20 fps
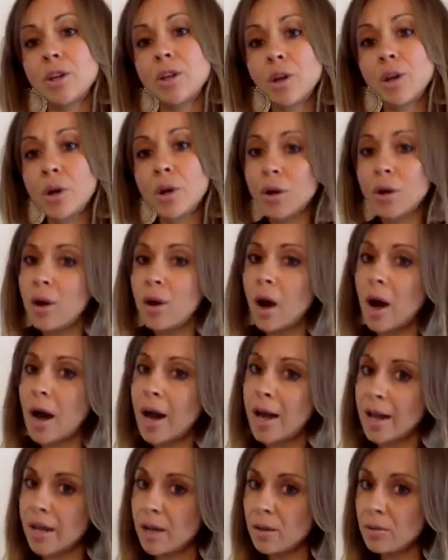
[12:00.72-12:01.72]

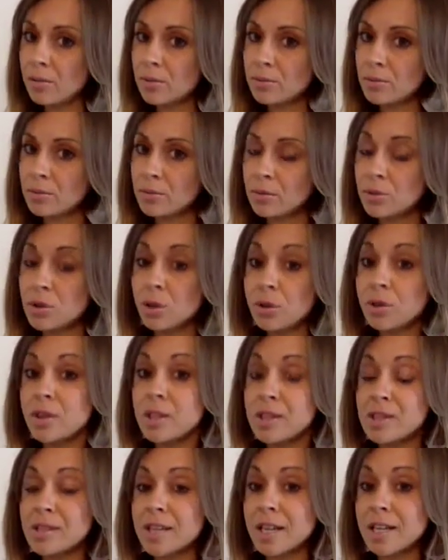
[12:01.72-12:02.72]
I
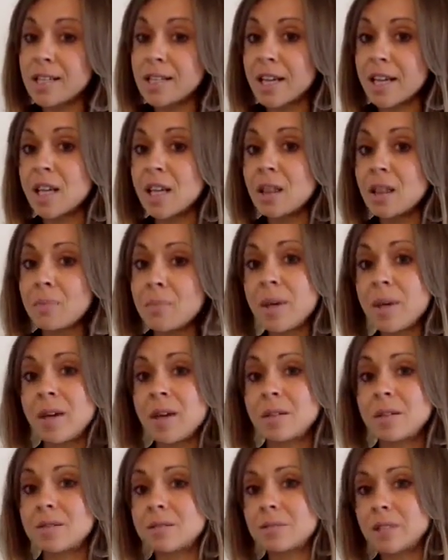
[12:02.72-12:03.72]
started taking the
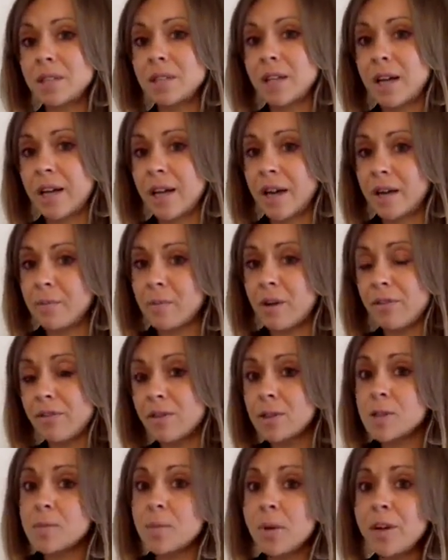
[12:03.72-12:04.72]
pill when I had my
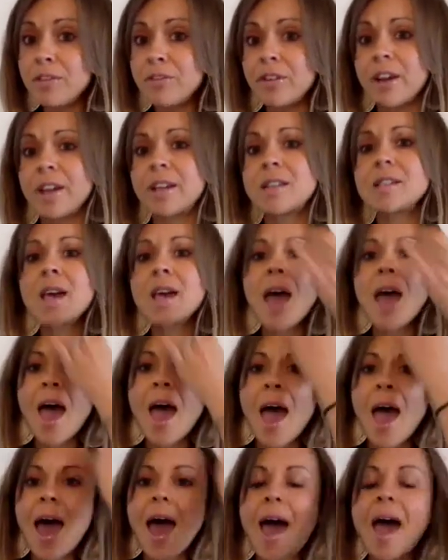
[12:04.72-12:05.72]
first boyfriend.
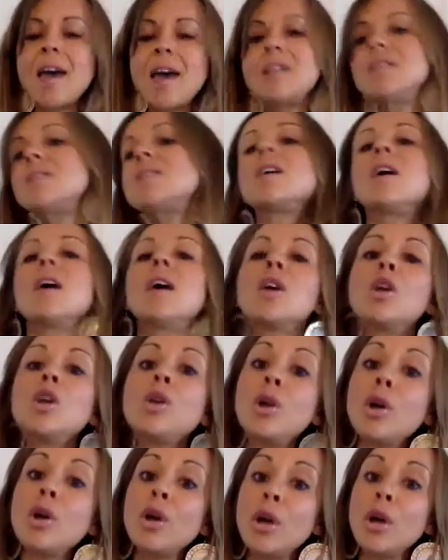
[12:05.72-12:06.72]
And,
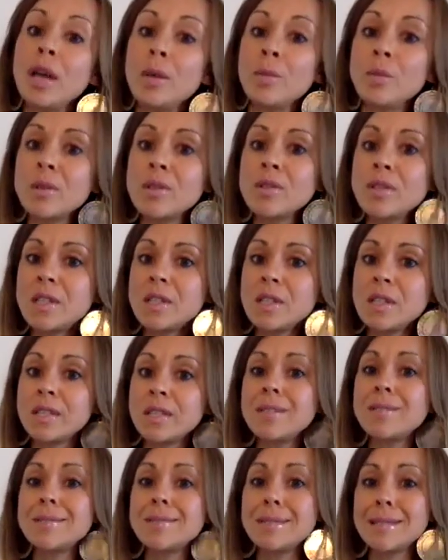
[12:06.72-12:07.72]
it wasn't
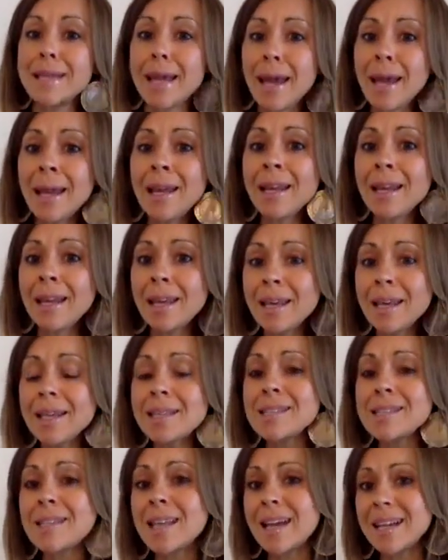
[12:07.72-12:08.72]
until 10
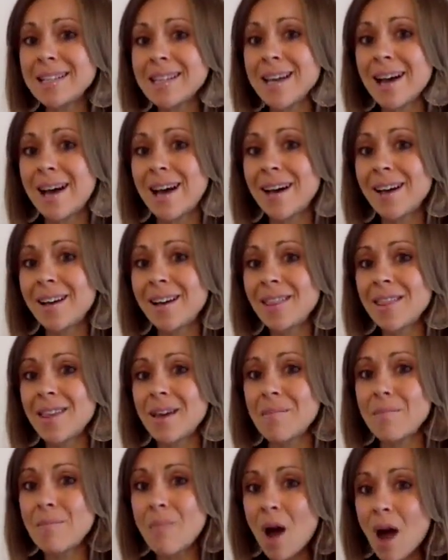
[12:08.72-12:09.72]
years later
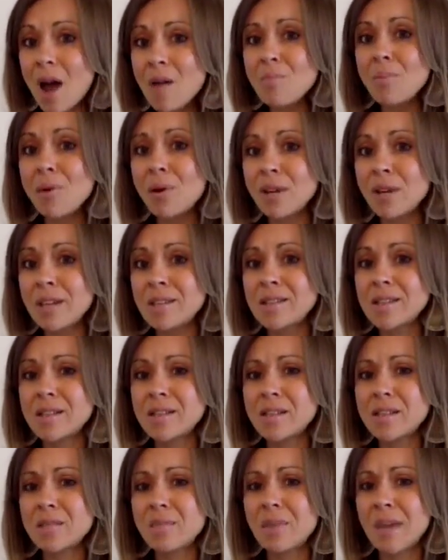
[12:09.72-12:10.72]
that my body
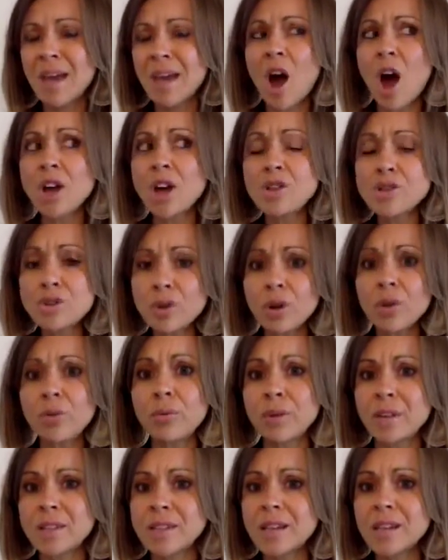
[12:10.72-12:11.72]
said to me, I
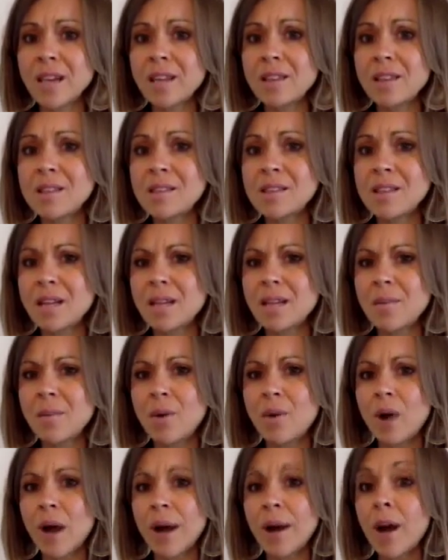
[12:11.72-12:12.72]
don't want to take this
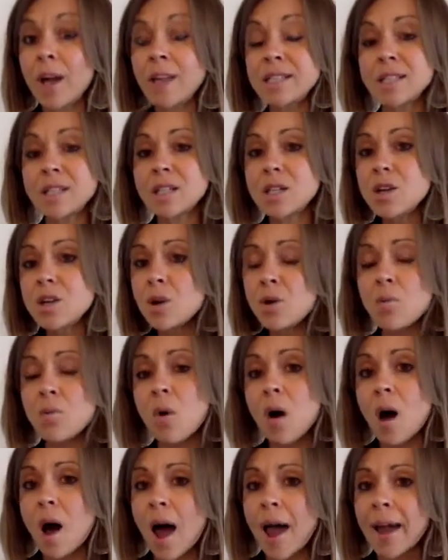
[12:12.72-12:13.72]
anymore. And I didn't know
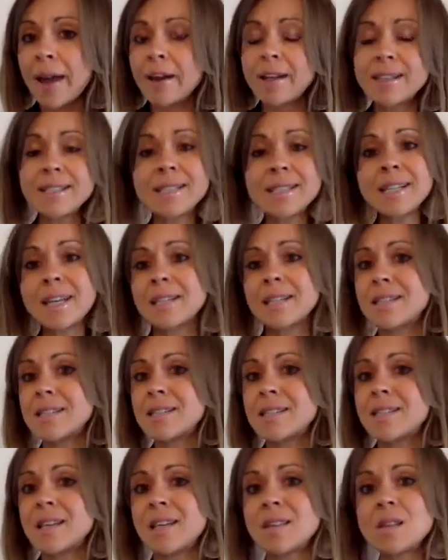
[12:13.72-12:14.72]
why, and I didn't
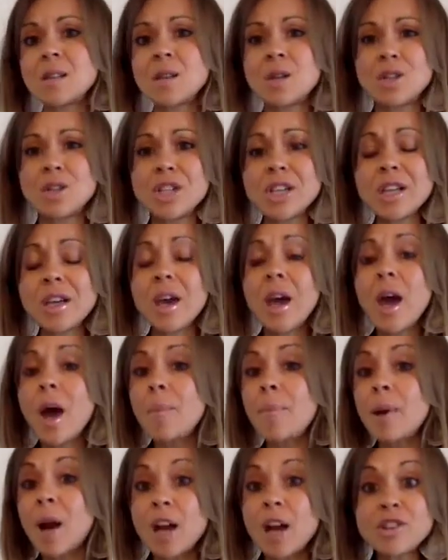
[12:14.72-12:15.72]
understand the logic,
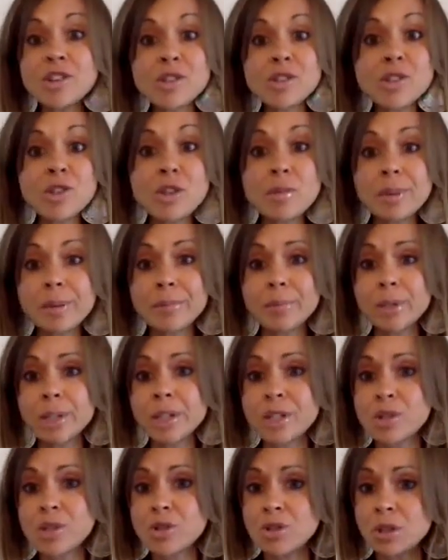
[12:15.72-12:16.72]
but I just knew my
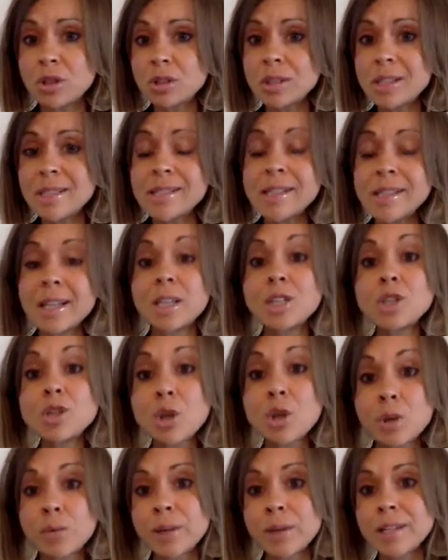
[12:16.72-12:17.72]
body strongly said, I
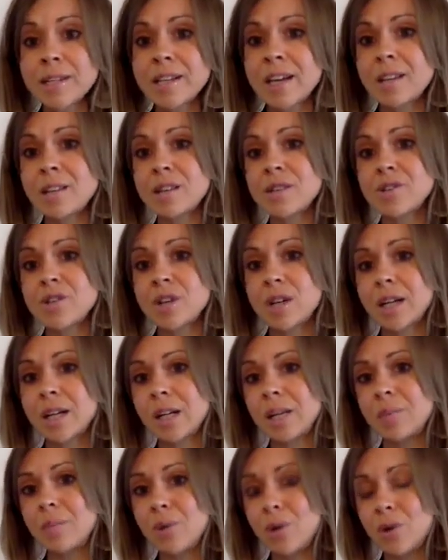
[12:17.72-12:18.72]
don't want to take this drug
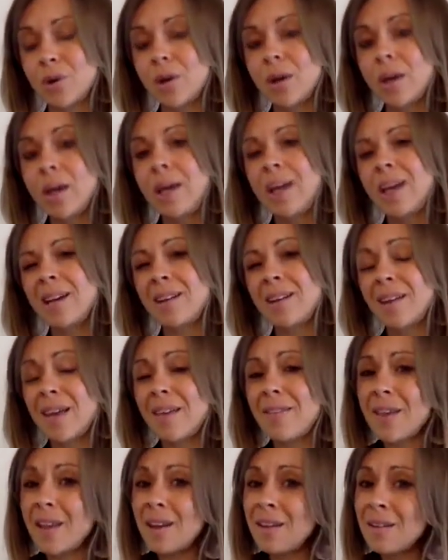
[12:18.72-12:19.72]
anymore.
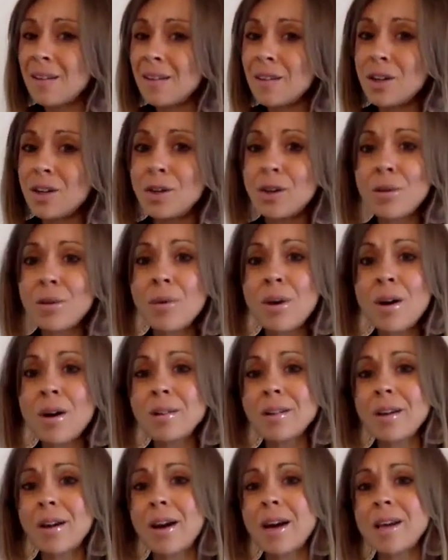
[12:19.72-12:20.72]
And then, you know
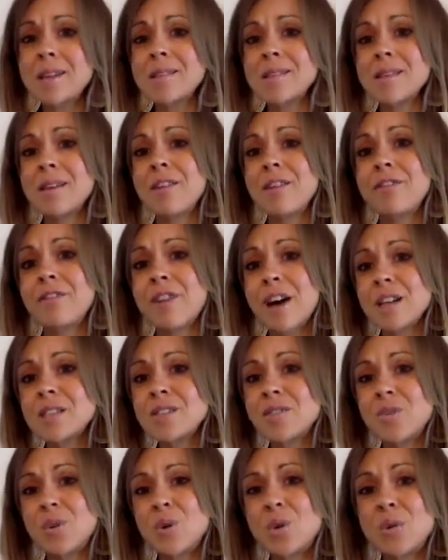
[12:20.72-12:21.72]
what, guys?
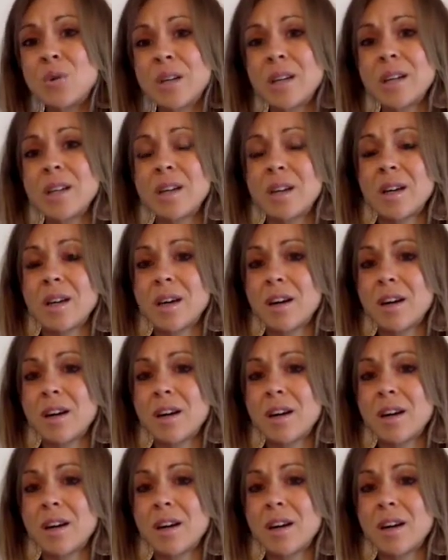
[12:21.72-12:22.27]
Fast forward